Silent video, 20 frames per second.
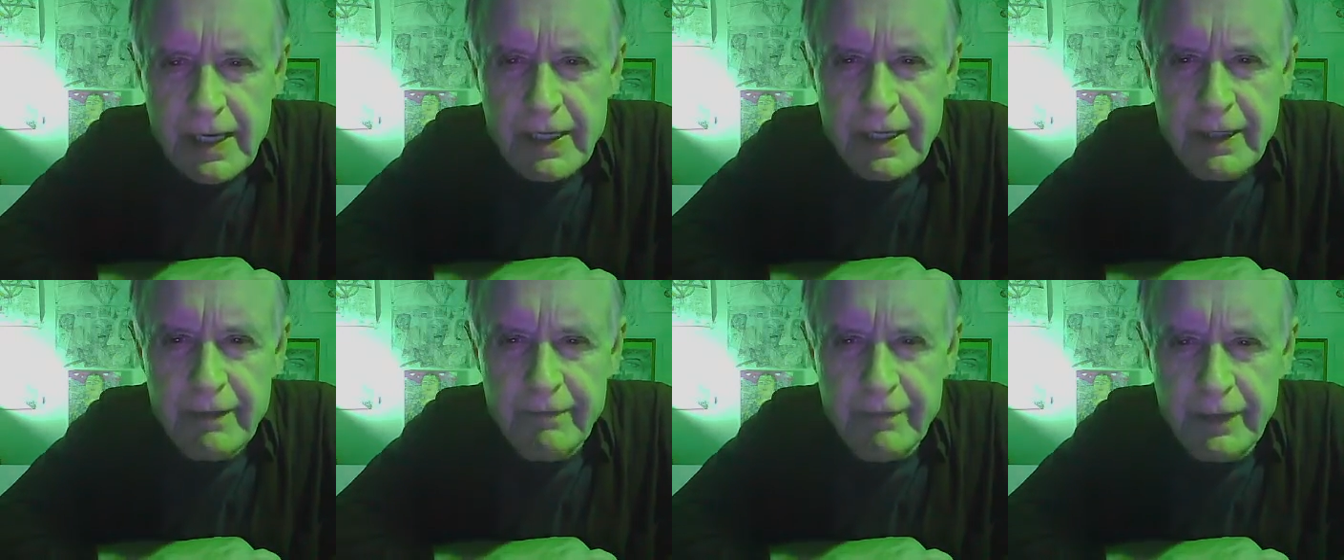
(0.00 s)

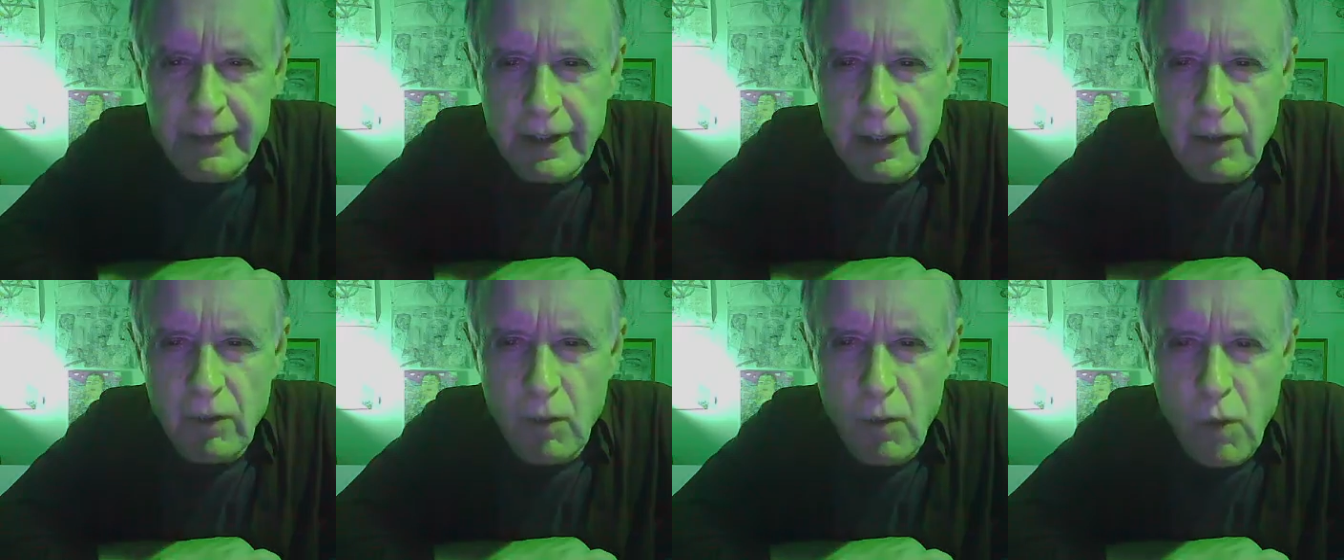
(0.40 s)
You
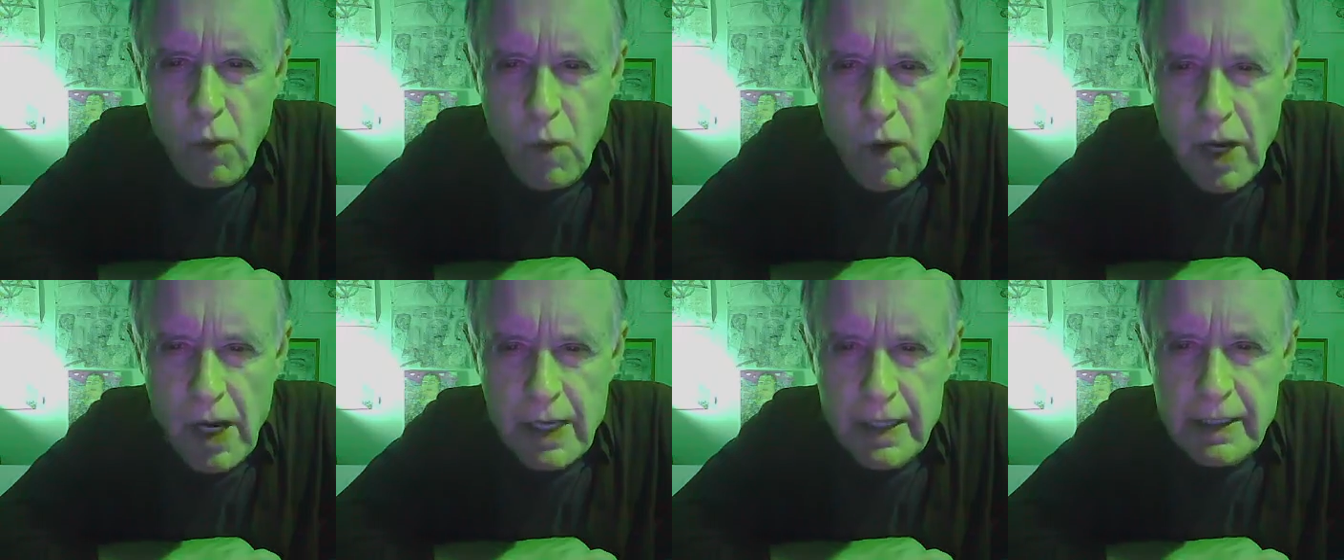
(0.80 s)
forgot
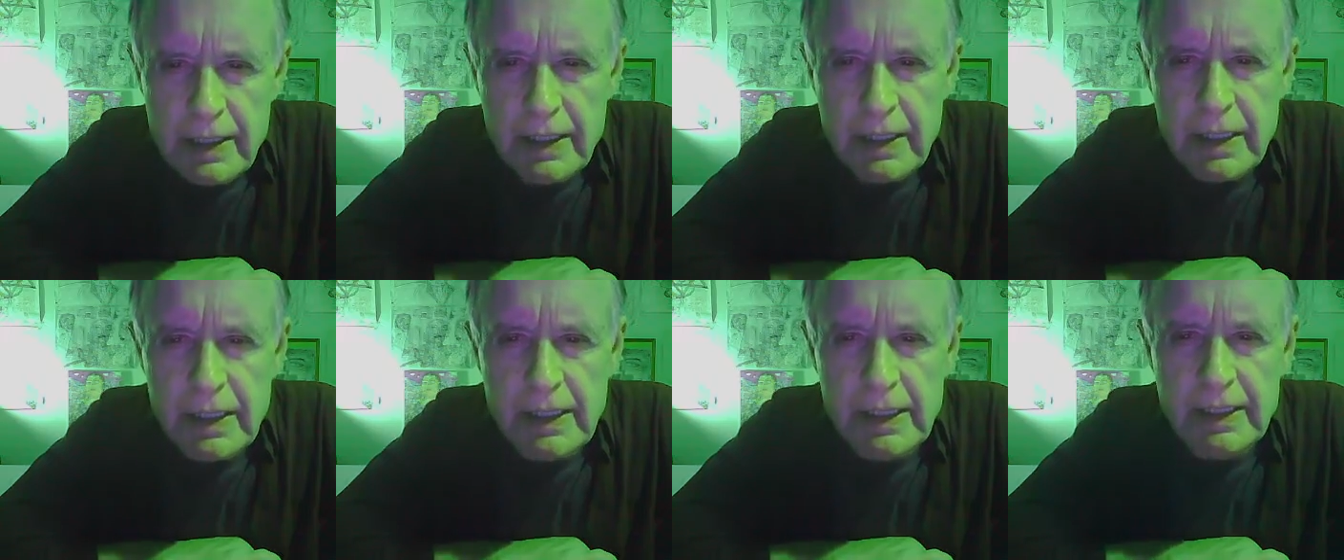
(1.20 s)
one
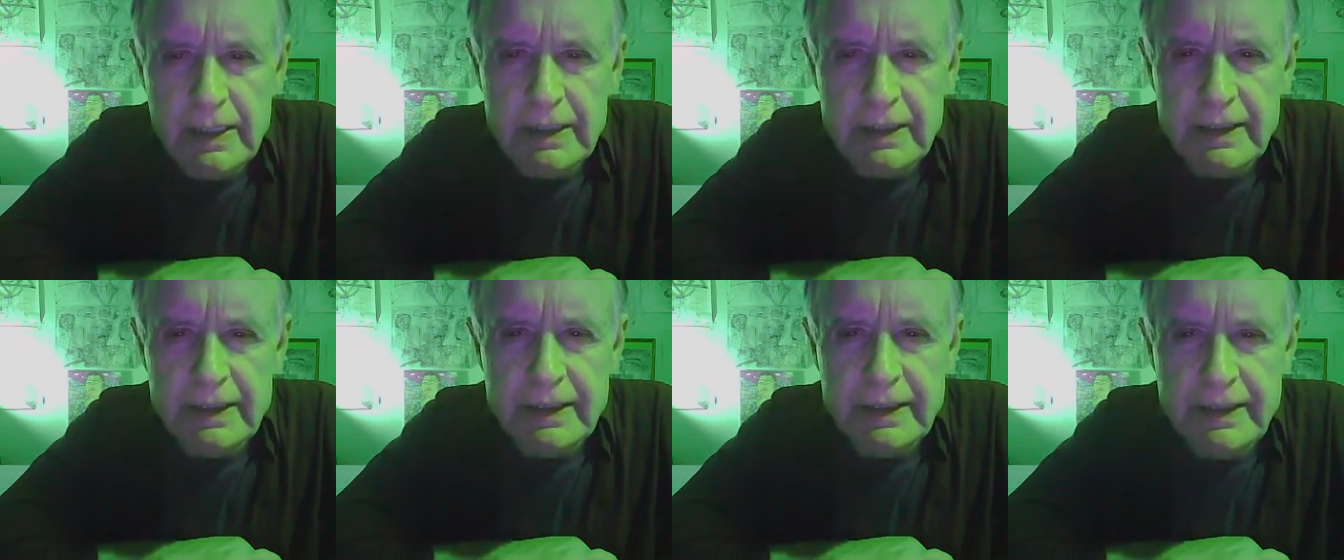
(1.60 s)

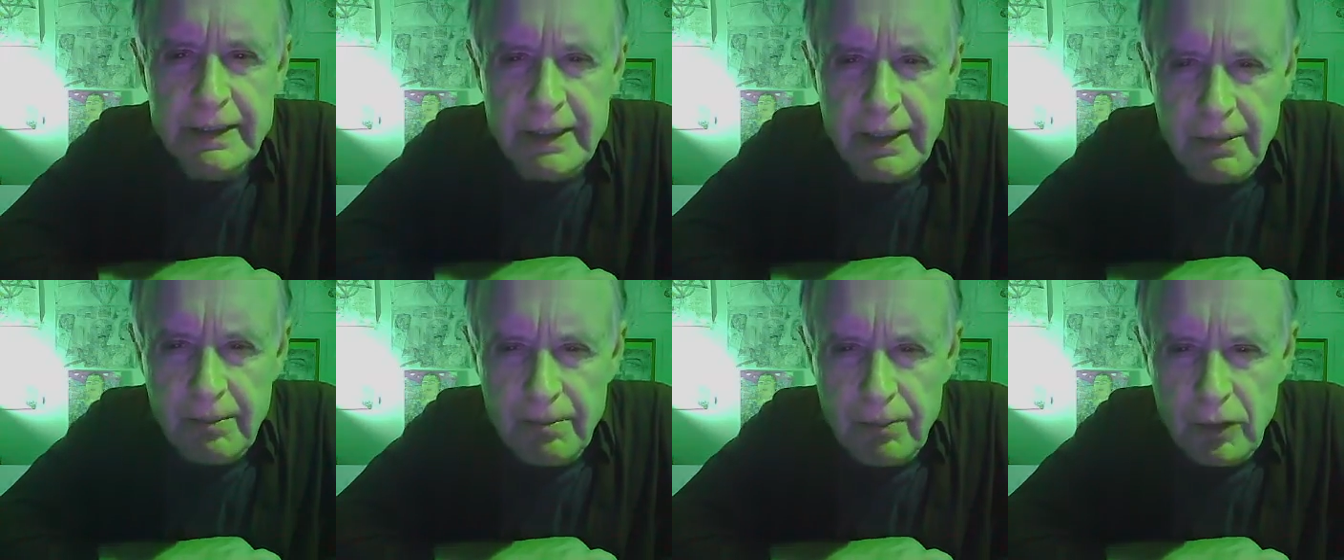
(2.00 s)

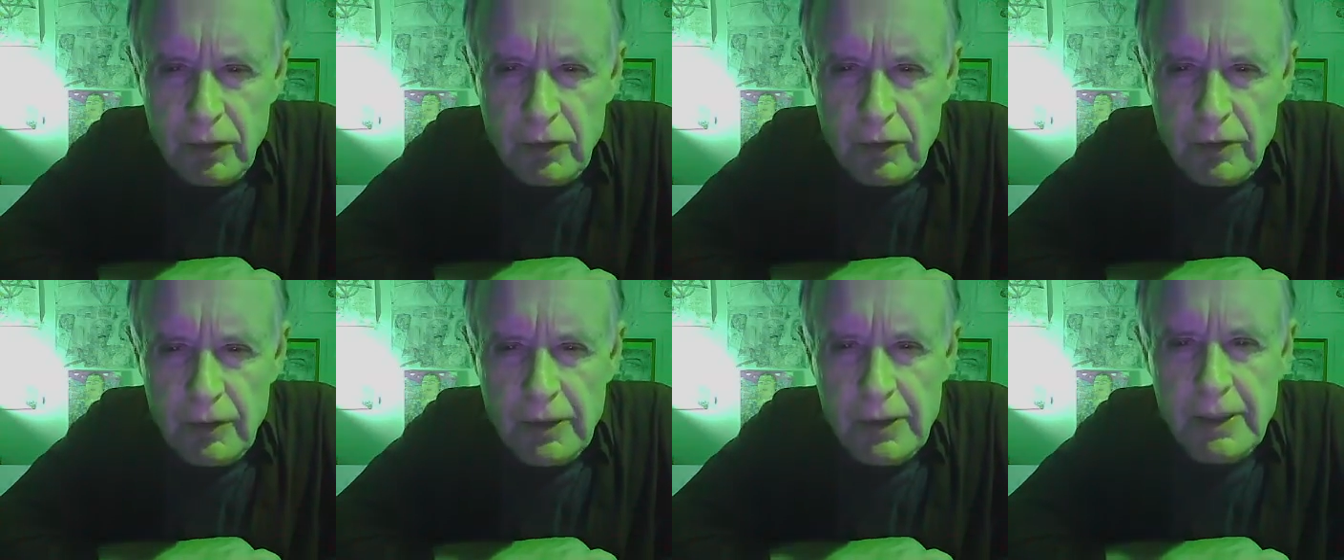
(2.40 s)

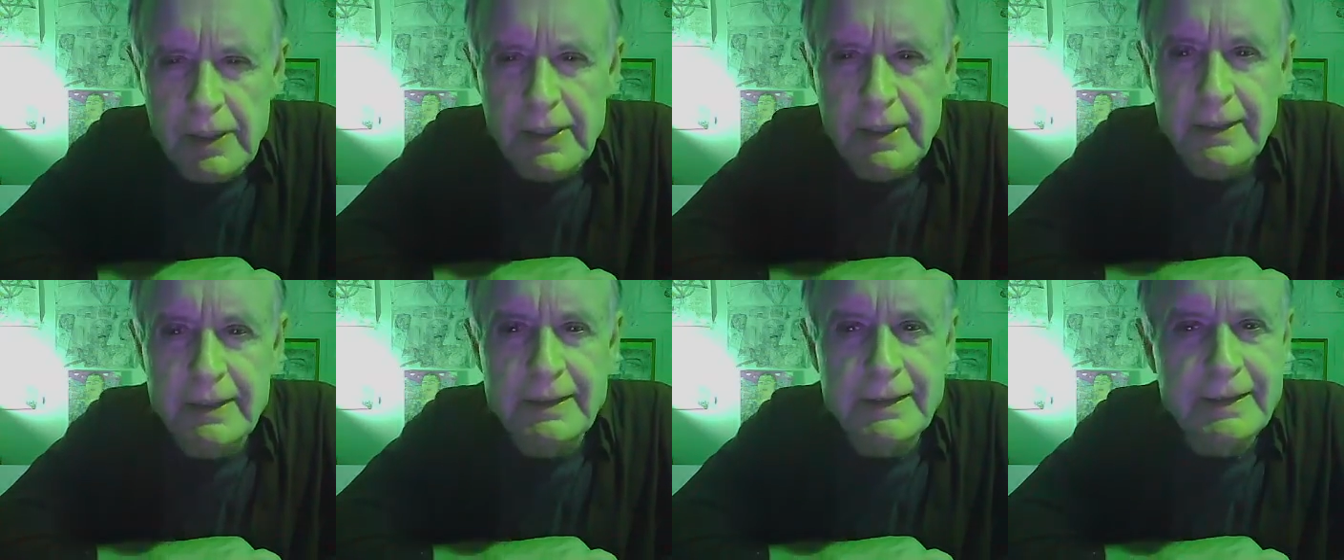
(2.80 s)
simple
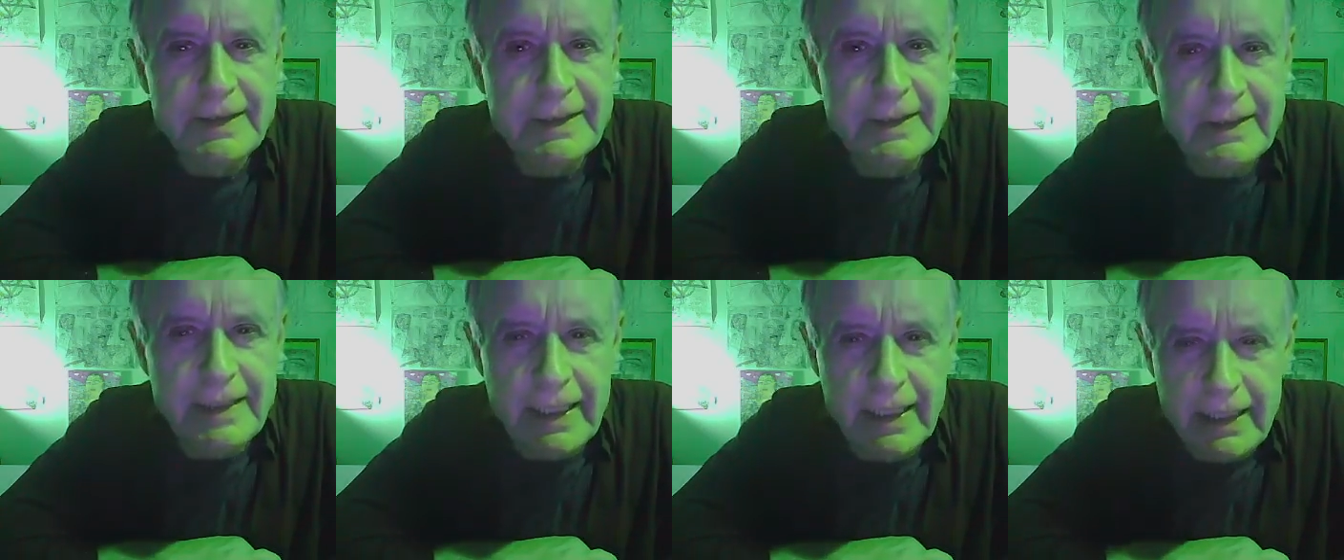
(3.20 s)

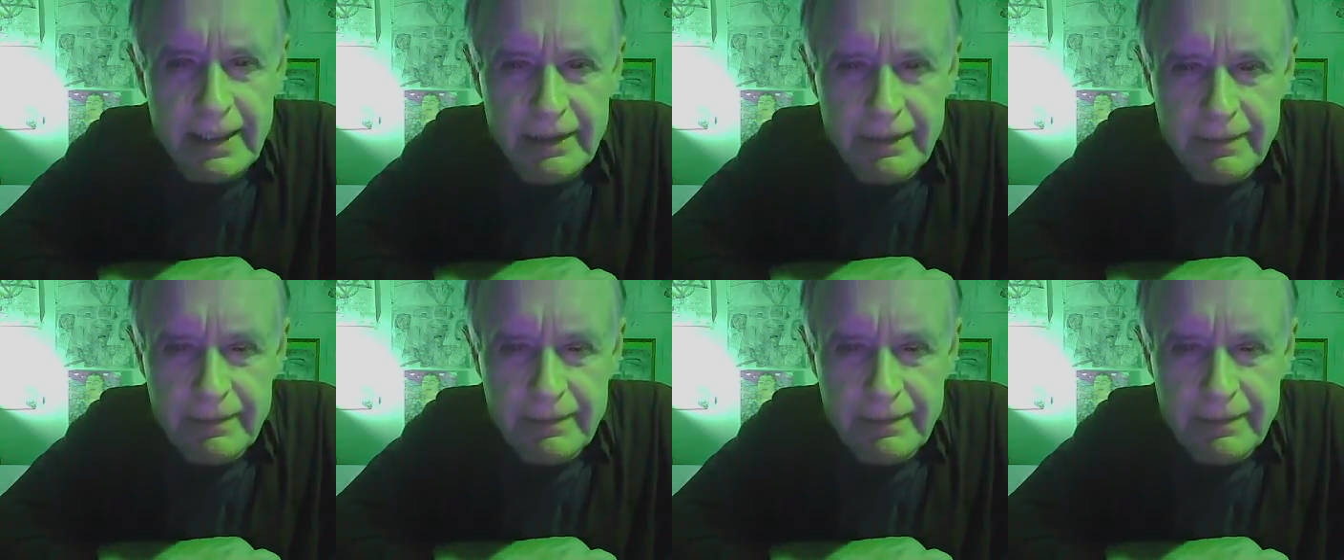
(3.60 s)
thing.